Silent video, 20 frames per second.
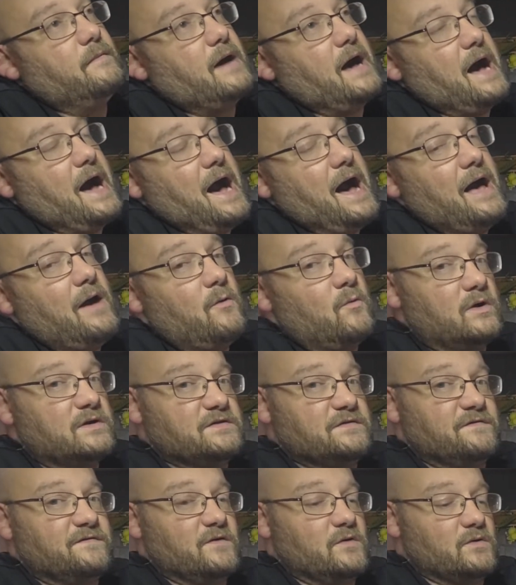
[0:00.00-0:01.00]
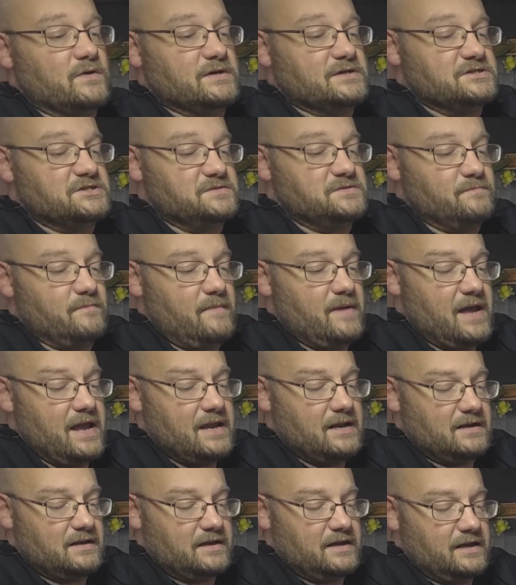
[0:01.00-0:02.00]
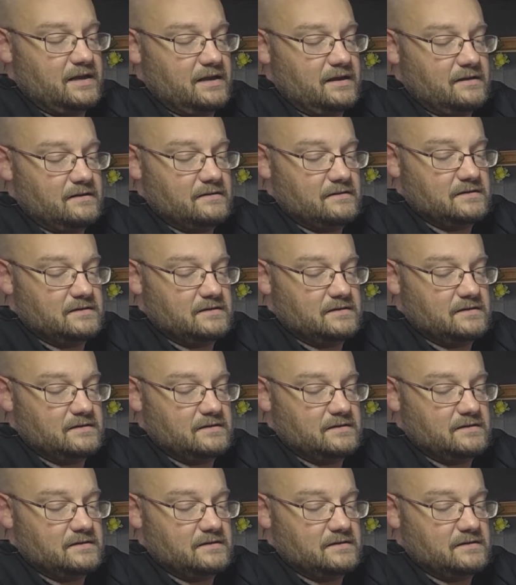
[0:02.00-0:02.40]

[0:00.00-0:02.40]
I want to focus mainly,